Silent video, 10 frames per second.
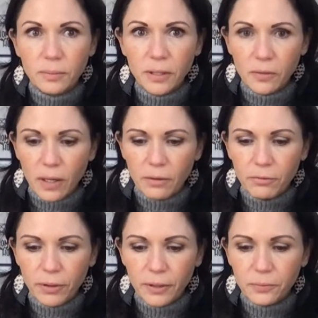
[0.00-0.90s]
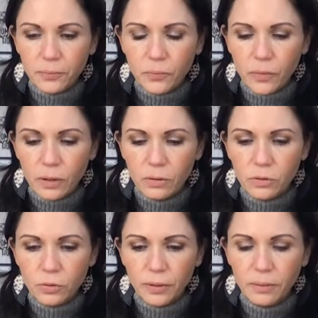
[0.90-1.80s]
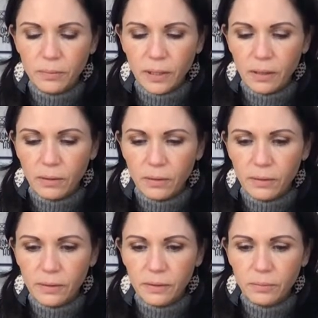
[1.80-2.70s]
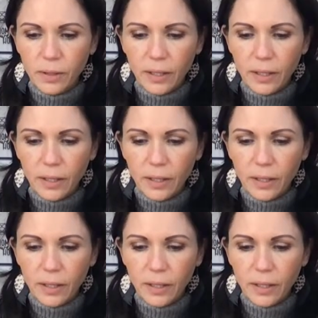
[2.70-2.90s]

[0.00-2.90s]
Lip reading: a lot of fun. Join me on